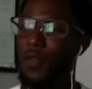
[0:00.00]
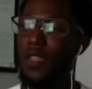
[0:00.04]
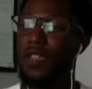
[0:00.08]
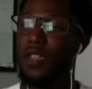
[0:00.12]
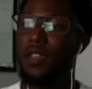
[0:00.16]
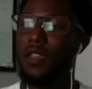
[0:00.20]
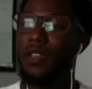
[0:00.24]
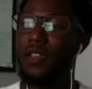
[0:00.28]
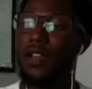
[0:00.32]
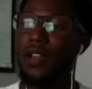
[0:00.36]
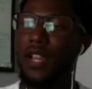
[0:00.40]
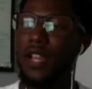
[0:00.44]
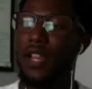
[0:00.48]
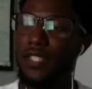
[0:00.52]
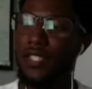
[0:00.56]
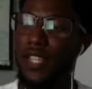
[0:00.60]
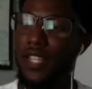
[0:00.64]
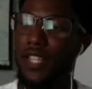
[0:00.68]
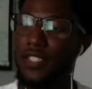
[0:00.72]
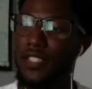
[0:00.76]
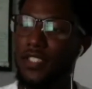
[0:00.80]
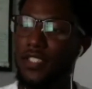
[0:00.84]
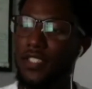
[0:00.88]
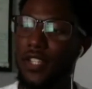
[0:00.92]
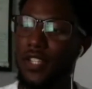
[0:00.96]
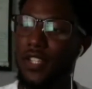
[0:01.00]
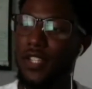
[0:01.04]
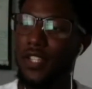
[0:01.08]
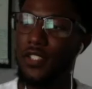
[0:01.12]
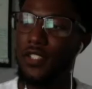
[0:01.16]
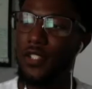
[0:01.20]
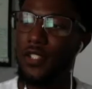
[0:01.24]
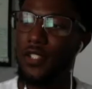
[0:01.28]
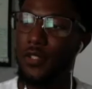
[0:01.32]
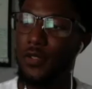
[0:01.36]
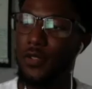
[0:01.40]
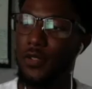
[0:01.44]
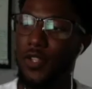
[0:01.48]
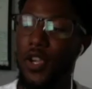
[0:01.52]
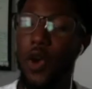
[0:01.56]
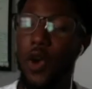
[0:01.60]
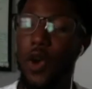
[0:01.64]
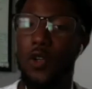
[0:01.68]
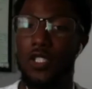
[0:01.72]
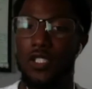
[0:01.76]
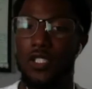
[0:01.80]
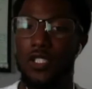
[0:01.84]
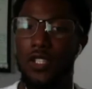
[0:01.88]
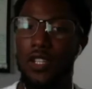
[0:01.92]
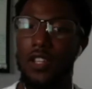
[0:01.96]
I then started to do
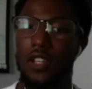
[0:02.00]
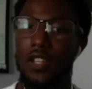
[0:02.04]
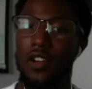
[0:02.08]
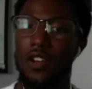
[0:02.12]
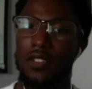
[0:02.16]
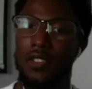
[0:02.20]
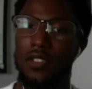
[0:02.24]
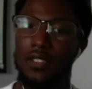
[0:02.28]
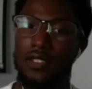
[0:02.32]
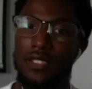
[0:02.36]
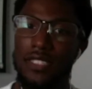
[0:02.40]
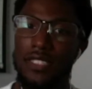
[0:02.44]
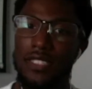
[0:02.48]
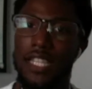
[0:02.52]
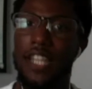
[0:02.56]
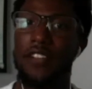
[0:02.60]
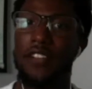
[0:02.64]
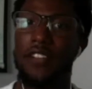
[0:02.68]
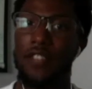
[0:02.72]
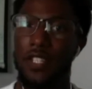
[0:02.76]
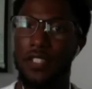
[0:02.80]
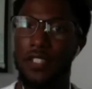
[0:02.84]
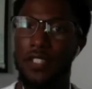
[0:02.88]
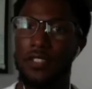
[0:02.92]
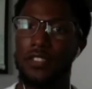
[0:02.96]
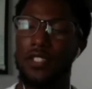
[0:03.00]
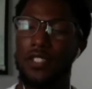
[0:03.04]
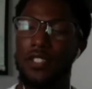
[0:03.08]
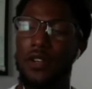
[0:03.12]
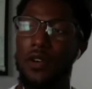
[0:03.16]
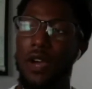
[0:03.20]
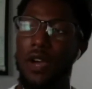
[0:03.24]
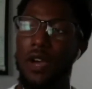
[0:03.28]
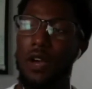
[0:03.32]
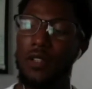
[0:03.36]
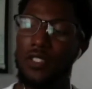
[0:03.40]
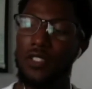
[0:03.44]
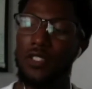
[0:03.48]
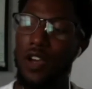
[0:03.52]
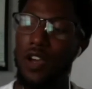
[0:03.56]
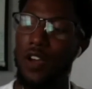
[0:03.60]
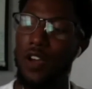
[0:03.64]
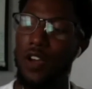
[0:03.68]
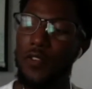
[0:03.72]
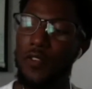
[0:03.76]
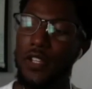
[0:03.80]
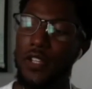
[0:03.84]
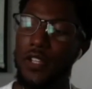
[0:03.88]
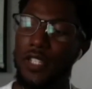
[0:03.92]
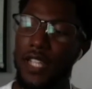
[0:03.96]
coaching alongside of it. So I was
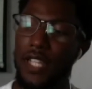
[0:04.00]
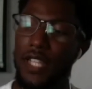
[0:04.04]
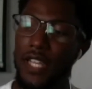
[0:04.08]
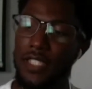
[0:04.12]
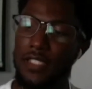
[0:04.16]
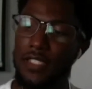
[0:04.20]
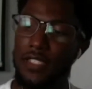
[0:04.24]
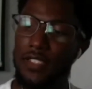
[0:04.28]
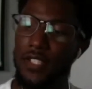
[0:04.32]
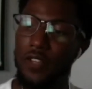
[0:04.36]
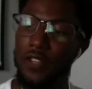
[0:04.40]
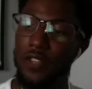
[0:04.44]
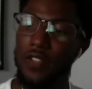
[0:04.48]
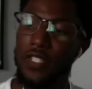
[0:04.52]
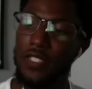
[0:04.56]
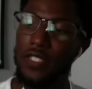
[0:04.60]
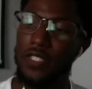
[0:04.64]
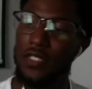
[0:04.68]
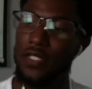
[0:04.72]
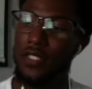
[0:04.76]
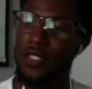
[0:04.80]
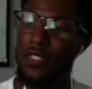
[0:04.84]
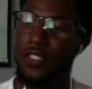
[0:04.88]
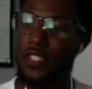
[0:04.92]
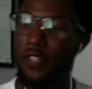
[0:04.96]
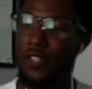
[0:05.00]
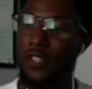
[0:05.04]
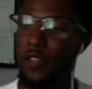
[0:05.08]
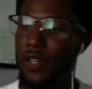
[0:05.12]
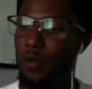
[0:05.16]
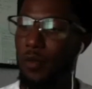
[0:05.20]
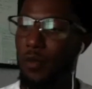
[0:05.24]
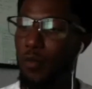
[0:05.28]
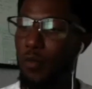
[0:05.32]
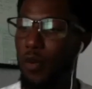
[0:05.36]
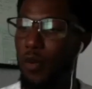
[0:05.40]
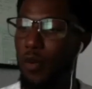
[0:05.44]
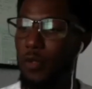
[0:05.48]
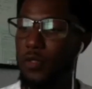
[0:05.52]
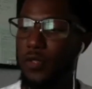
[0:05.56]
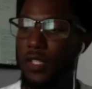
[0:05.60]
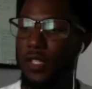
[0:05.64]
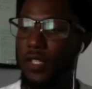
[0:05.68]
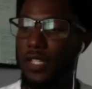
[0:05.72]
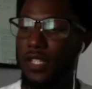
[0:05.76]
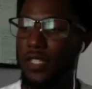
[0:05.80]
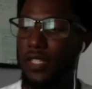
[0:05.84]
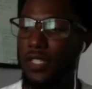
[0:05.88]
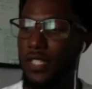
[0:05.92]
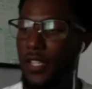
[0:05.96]
offering that service, generating appointments with
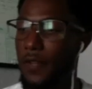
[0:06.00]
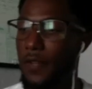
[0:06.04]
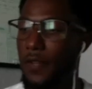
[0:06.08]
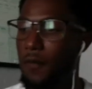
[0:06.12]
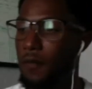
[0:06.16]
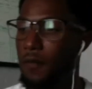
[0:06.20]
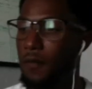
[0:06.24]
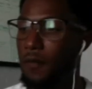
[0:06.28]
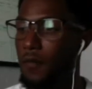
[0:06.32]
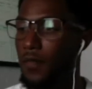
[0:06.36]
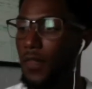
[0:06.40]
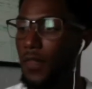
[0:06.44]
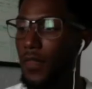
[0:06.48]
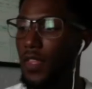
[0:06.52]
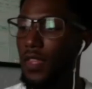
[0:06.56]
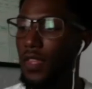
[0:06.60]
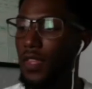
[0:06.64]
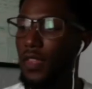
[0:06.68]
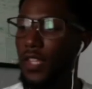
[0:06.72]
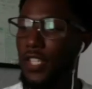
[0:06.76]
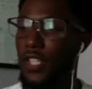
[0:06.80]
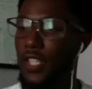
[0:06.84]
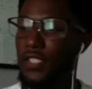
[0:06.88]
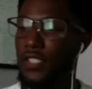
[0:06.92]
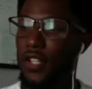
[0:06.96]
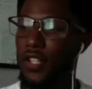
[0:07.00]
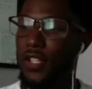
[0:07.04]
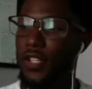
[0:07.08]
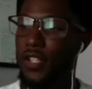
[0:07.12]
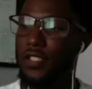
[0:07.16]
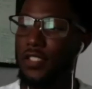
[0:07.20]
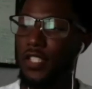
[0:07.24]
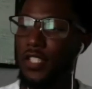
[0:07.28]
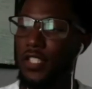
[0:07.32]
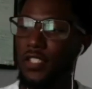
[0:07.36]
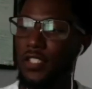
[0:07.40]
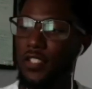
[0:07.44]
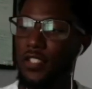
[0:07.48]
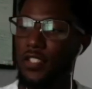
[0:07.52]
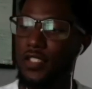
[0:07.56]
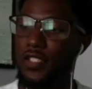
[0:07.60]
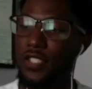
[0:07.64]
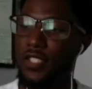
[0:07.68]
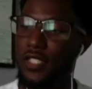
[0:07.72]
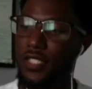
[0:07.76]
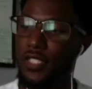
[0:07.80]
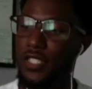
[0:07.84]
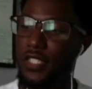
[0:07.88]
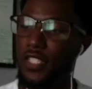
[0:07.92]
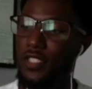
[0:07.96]
LinkedIn. Then I started to
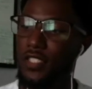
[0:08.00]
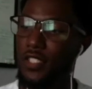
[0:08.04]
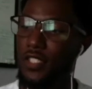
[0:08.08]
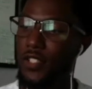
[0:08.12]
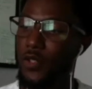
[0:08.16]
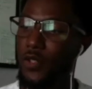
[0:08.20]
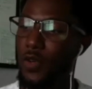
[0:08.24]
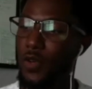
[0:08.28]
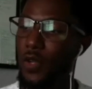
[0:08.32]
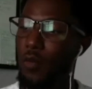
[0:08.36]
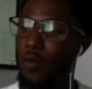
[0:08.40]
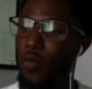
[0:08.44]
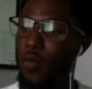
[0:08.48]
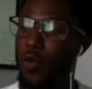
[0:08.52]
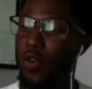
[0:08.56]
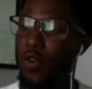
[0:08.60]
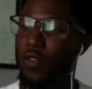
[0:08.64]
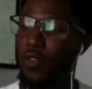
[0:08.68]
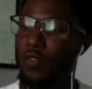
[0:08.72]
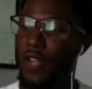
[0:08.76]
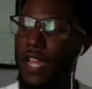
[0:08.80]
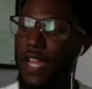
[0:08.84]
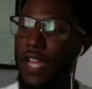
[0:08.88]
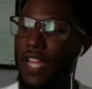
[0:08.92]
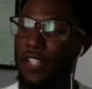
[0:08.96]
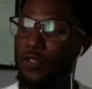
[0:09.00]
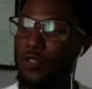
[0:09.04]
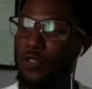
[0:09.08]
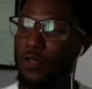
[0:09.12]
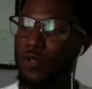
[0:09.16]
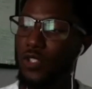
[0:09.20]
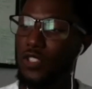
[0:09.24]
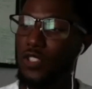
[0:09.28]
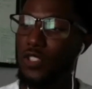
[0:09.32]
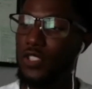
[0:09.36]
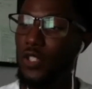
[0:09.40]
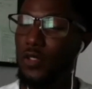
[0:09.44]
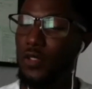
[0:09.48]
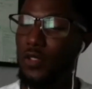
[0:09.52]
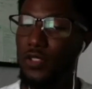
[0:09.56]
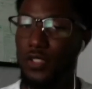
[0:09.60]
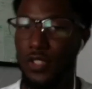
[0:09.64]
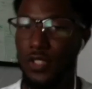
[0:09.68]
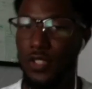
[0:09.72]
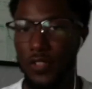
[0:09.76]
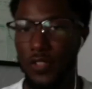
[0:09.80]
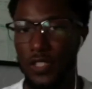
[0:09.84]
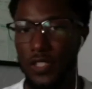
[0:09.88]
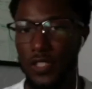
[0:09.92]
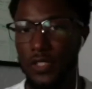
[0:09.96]
transition into doing more of an actual consultant
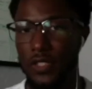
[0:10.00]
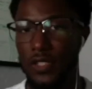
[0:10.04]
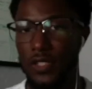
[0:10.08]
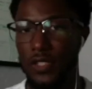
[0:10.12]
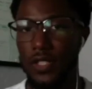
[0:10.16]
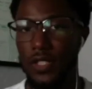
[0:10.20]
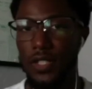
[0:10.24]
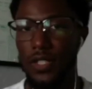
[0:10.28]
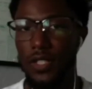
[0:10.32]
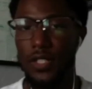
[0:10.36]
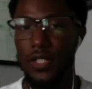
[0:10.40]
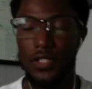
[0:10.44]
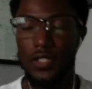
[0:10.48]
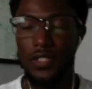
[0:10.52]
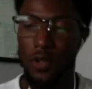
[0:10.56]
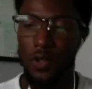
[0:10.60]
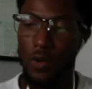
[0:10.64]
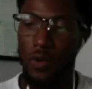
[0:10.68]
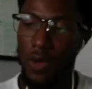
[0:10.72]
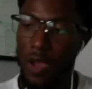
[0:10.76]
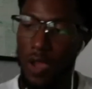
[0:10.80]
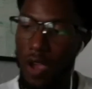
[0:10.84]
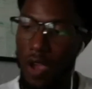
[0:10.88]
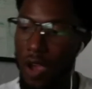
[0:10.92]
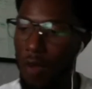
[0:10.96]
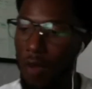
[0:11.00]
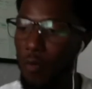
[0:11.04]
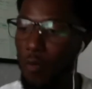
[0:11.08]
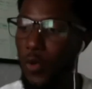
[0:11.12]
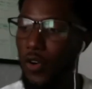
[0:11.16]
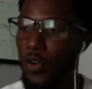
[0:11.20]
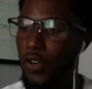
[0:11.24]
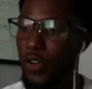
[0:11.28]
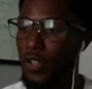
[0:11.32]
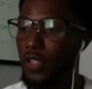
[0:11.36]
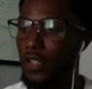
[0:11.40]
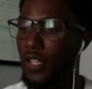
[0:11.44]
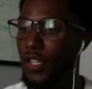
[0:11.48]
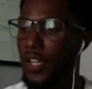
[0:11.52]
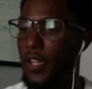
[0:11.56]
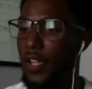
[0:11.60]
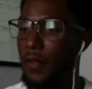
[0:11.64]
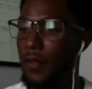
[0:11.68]
service. So onboarded a client,